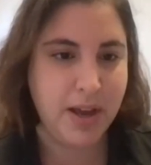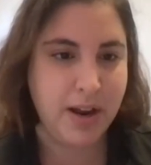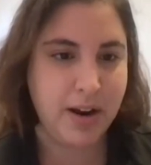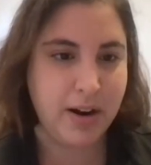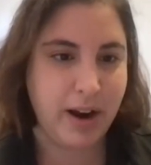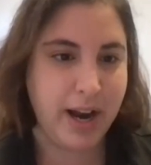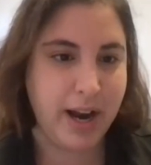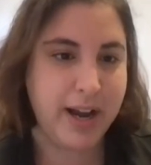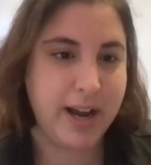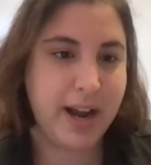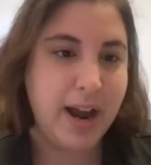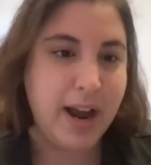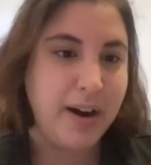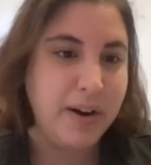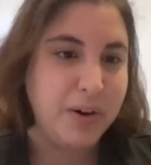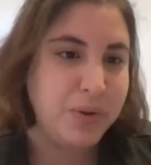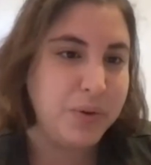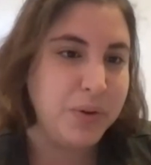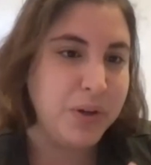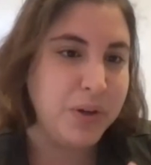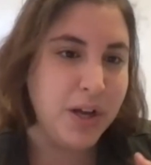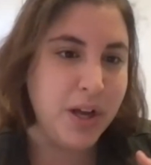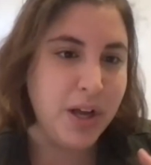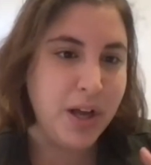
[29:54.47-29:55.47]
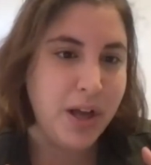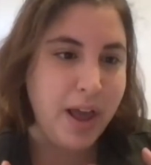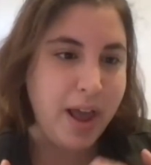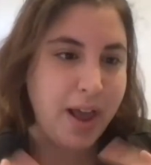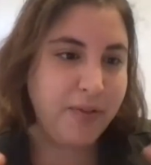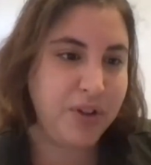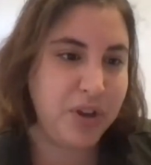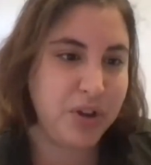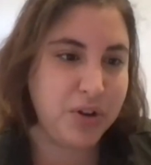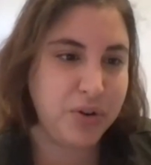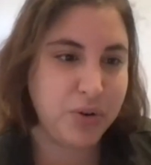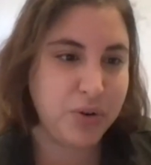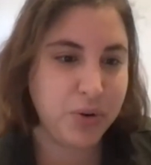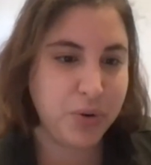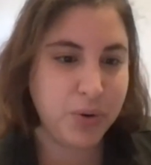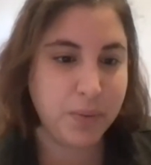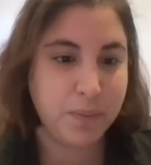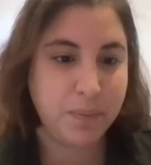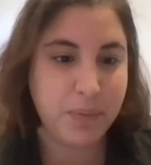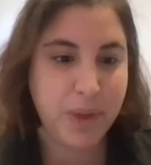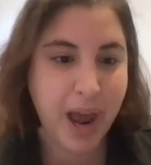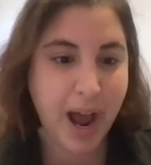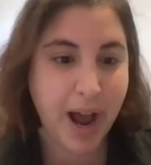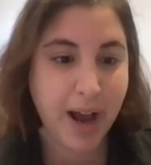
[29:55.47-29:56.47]
Right now, if
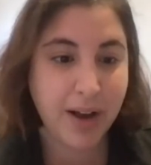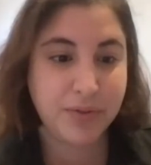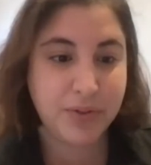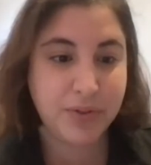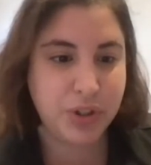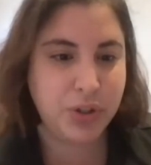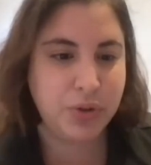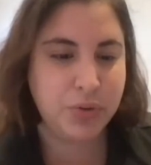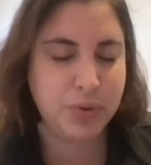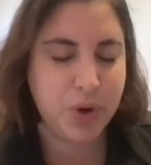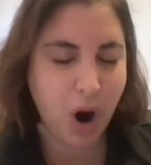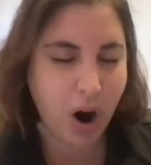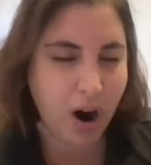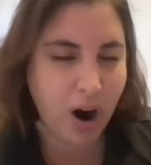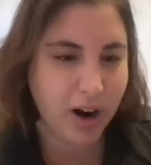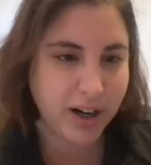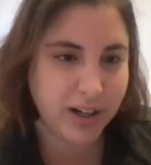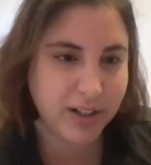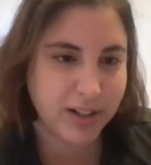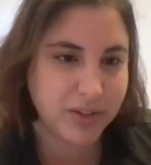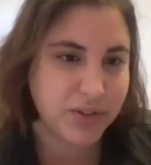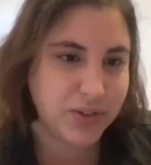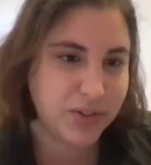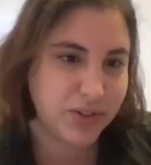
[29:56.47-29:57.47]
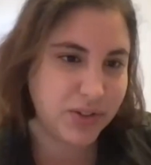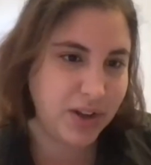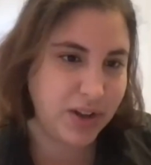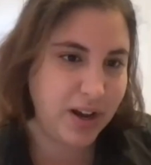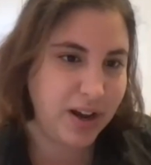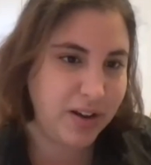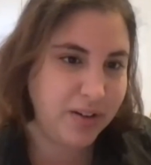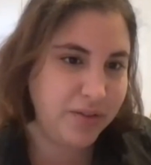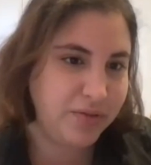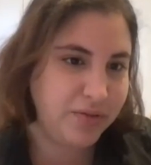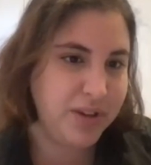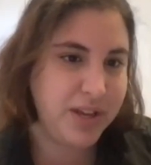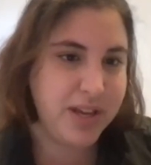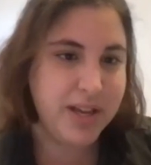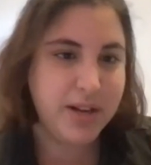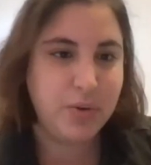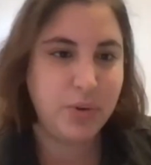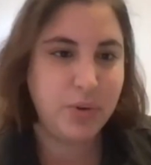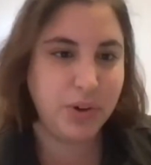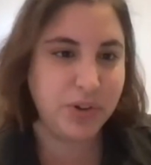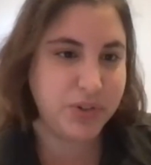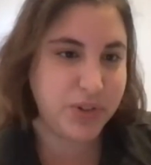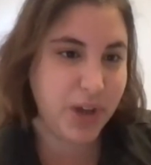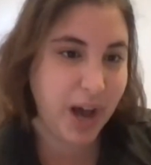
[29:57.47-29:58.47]
you have two cars of
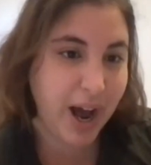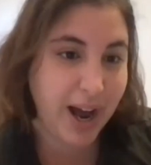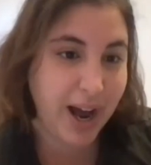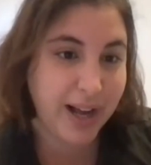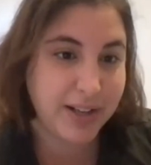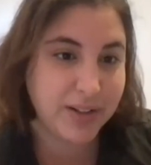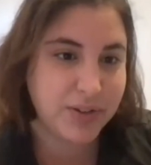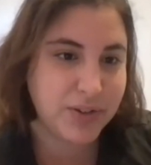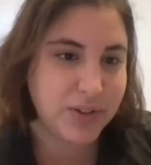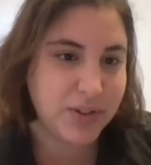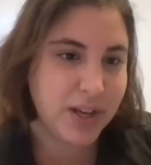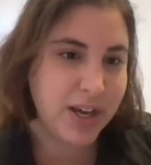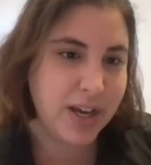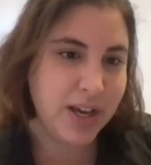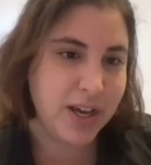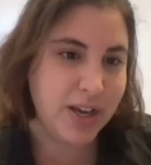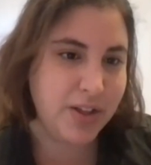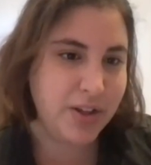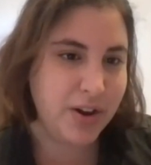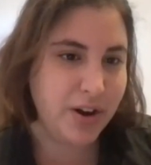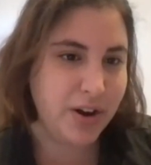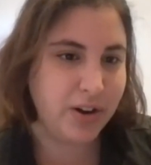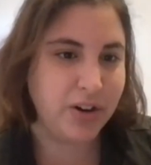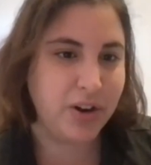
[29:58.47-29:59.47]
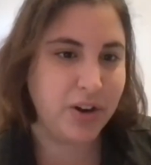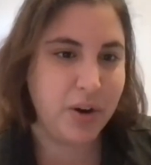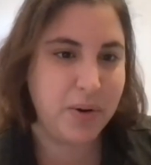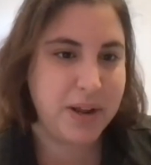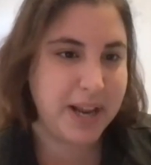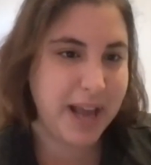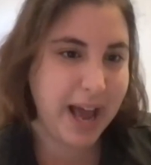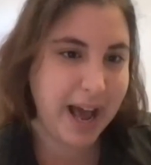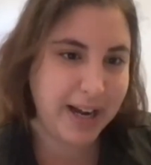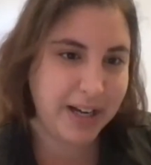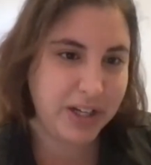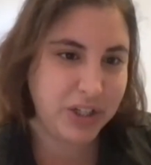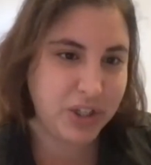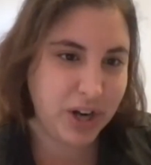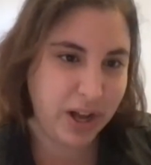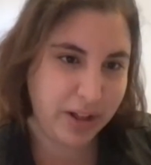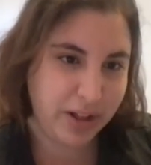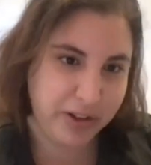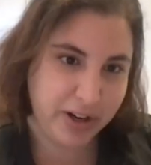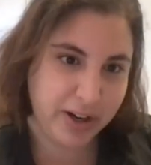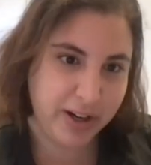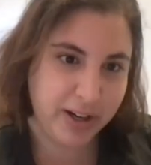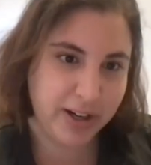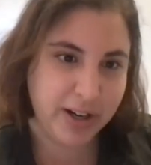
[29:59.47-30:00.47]
equal size that are going at each
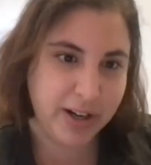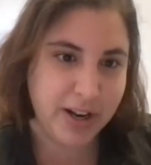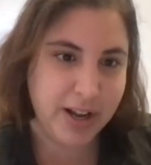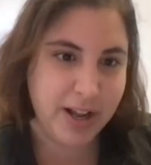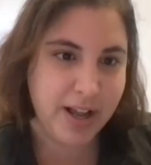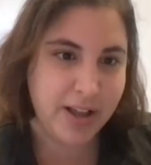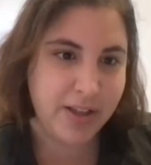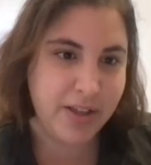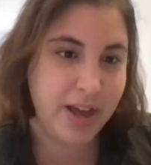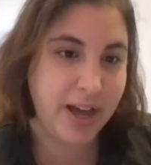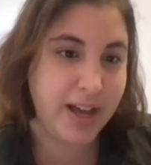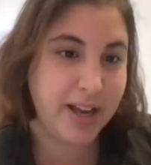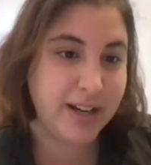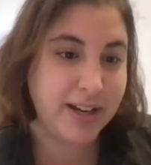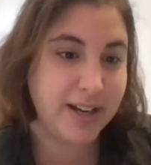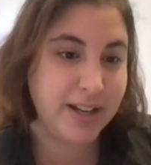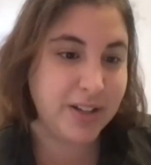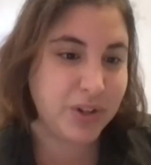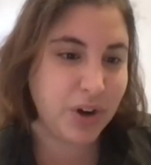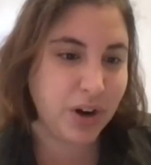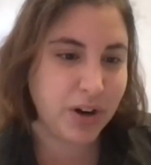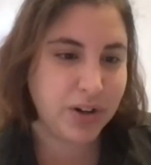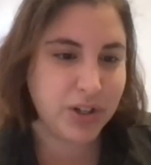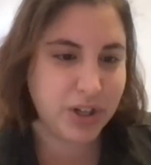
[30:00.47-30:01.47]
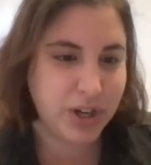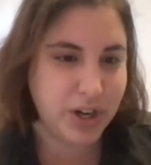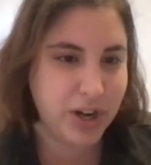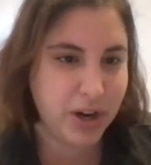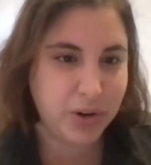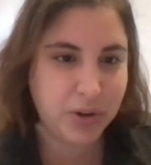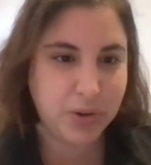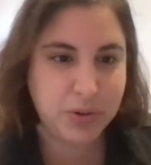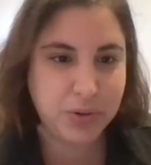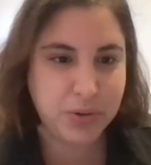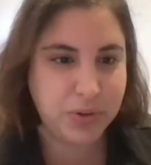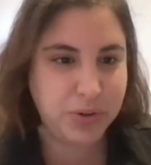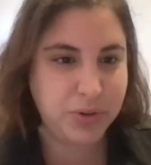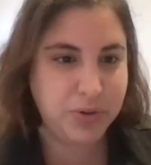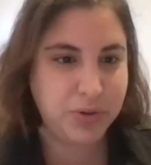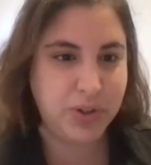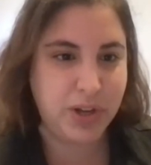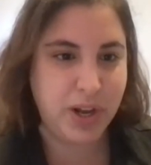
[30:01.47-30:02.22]
other, then it's hard to know who's